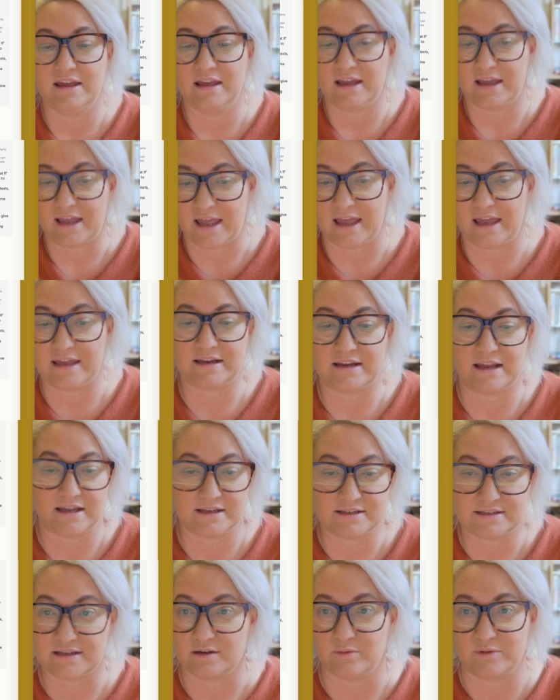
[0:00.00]
and
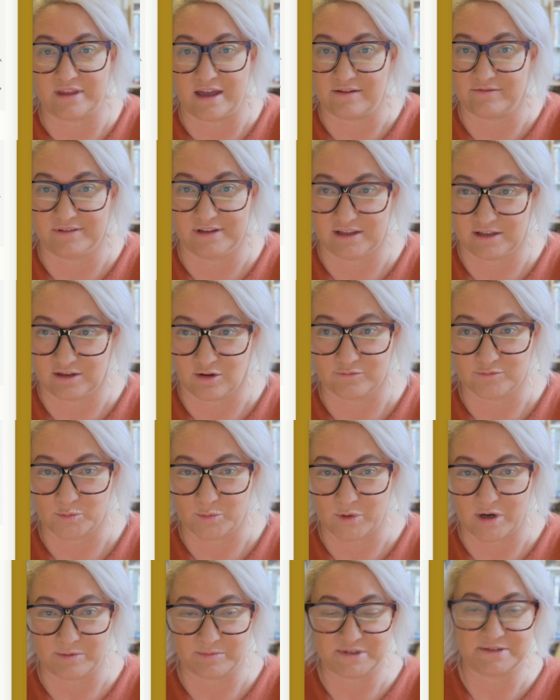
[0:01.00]
answer without feeling
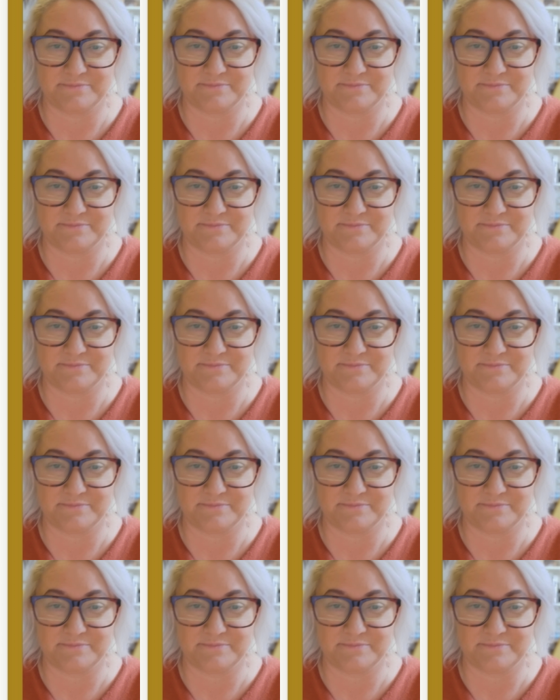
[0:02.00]
overwhelmed.